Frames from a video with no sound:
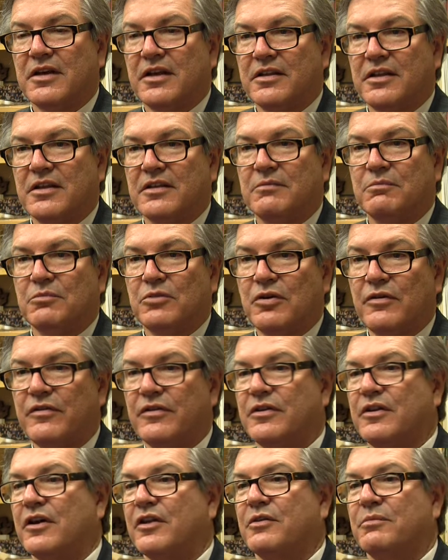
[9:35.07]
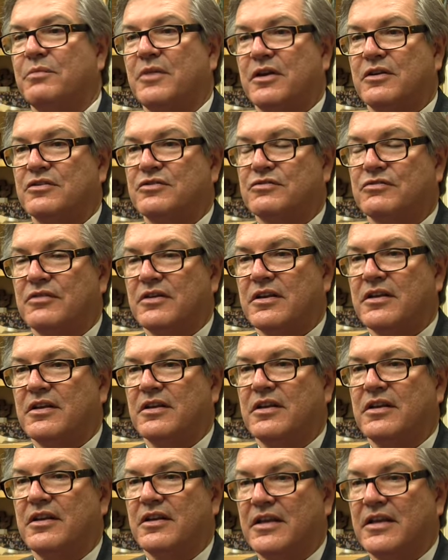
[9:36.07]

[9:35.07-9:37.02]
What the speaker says: and then move another ministry